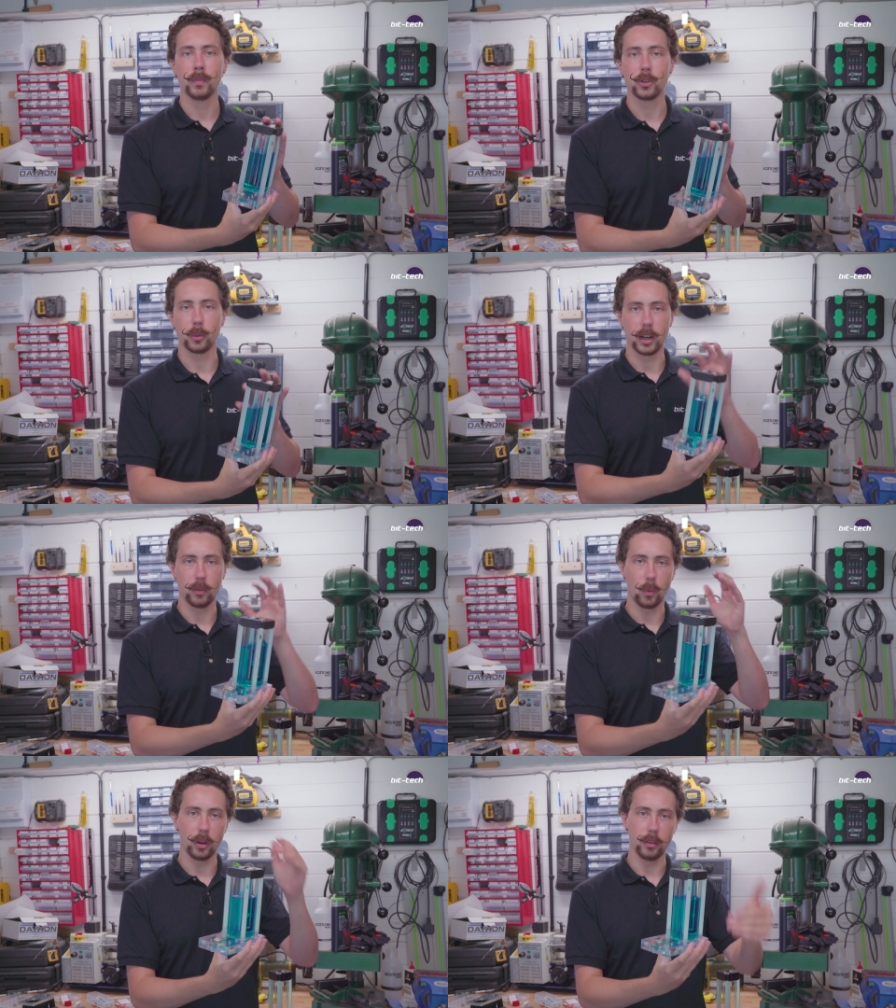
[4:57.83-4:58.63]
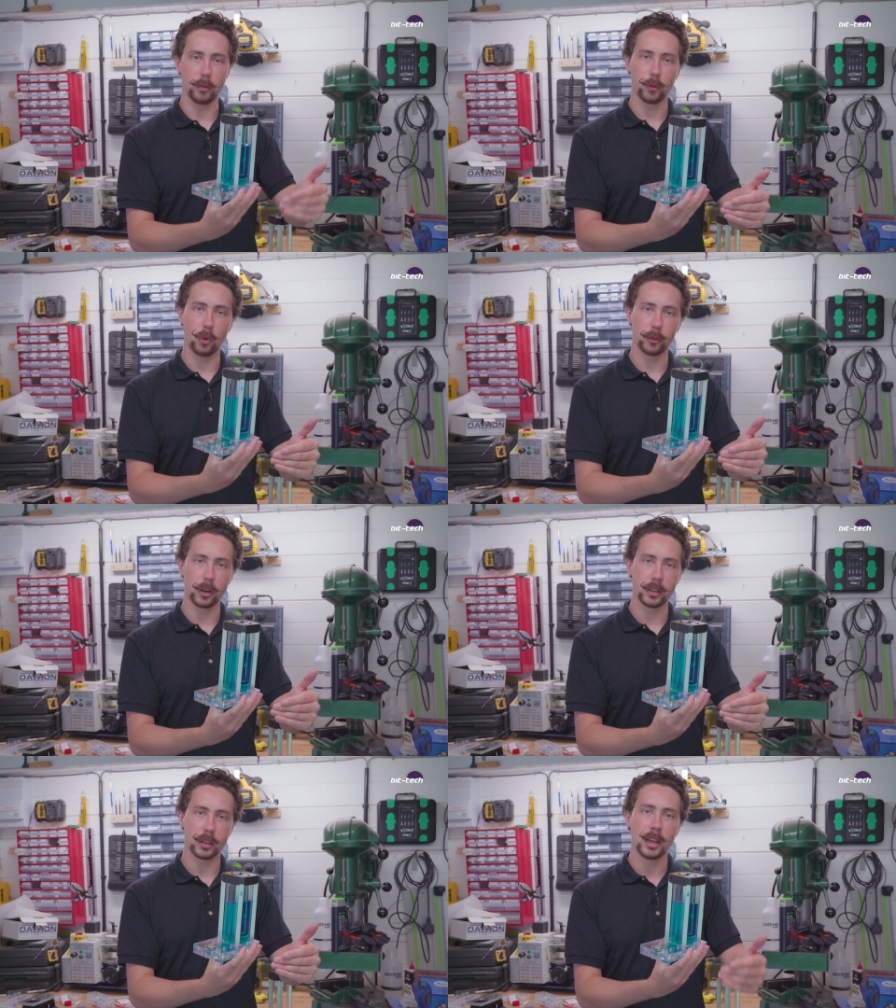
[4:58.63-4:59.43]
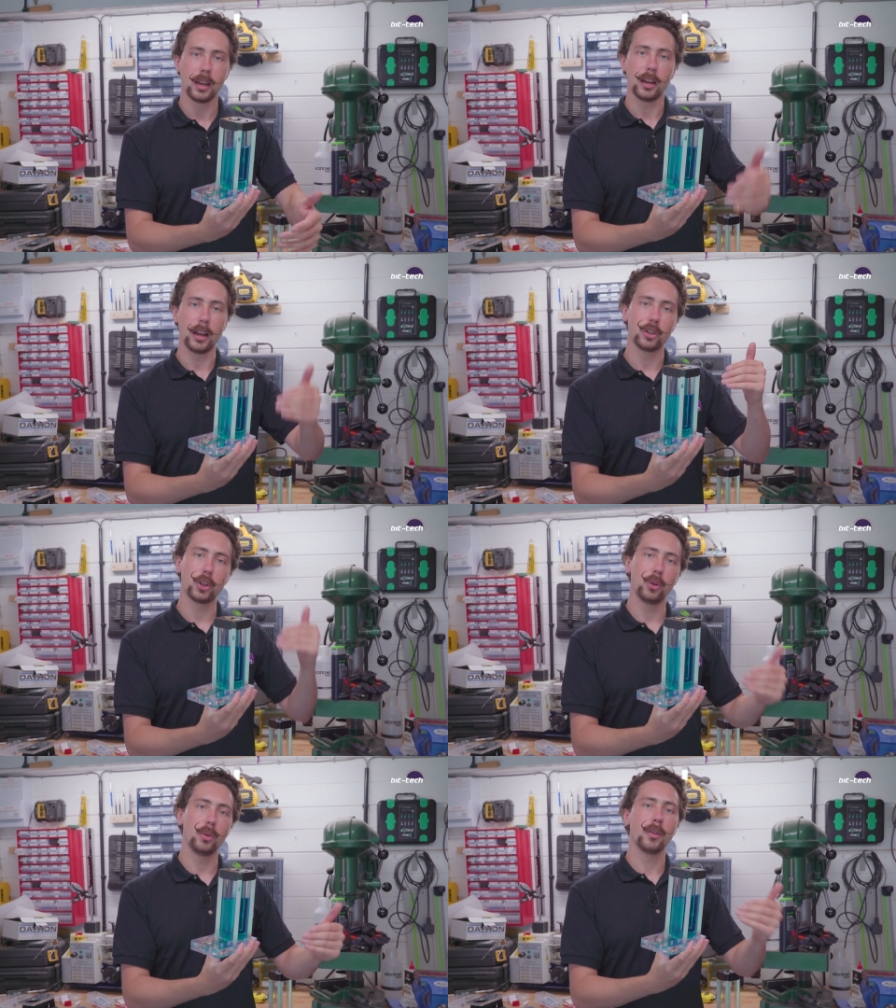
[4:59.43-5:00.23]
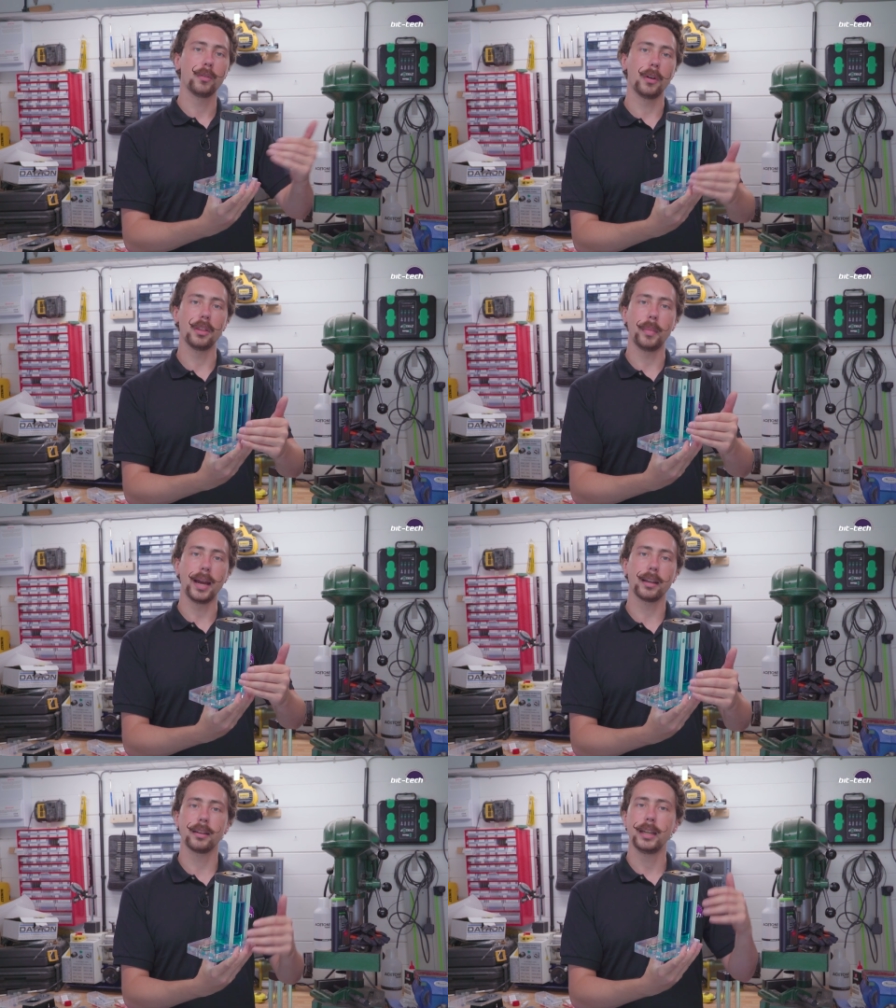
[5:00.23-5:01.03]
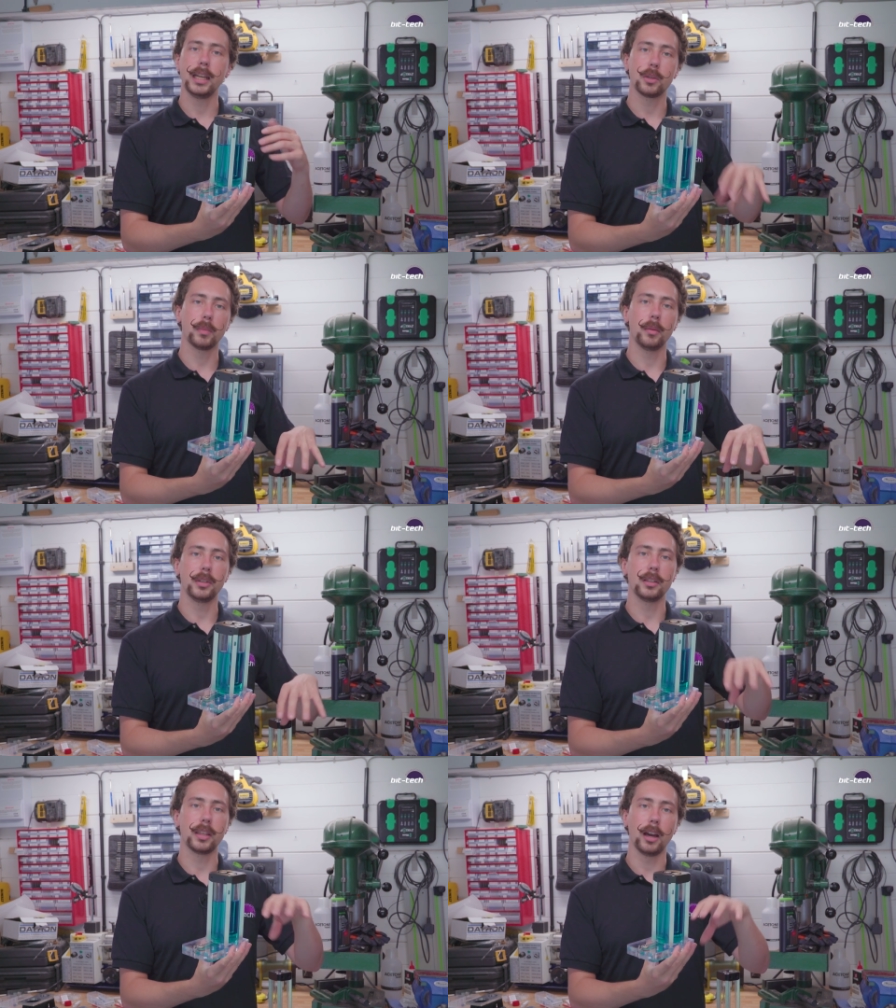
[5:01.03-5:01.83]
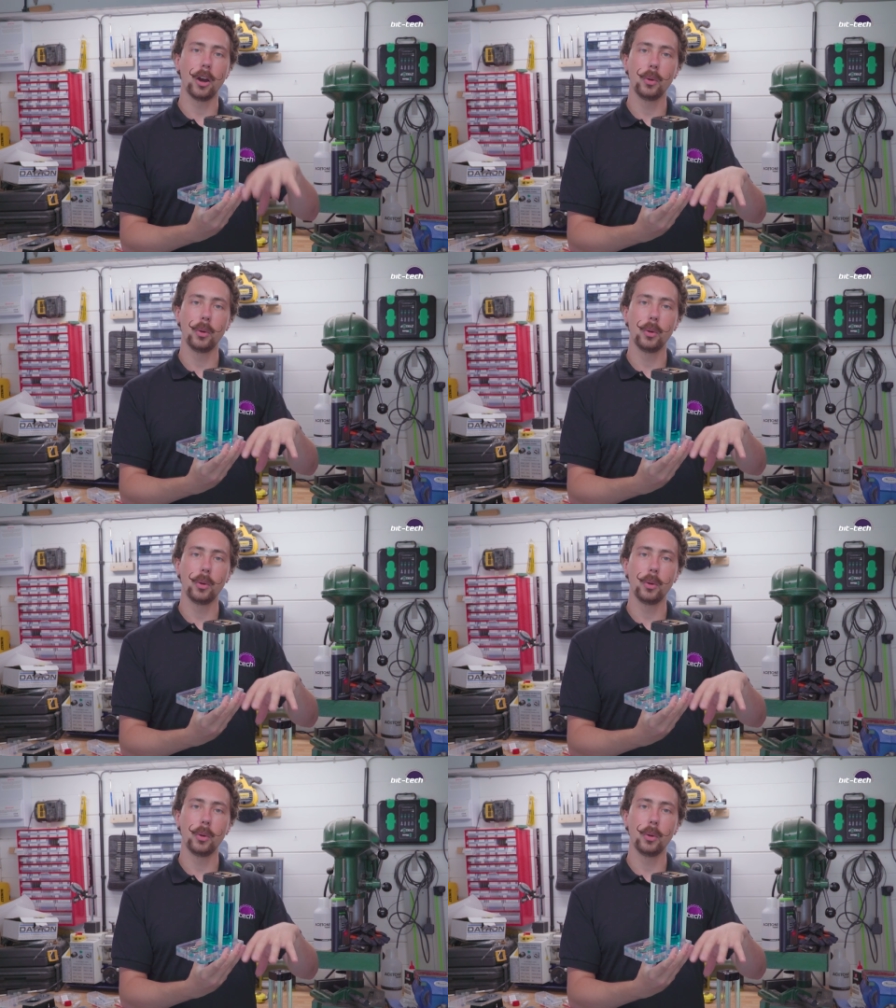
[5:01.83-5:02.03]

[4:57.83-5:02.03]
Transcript: So I'm going to have one in the forefront and two further back, each plumbed into their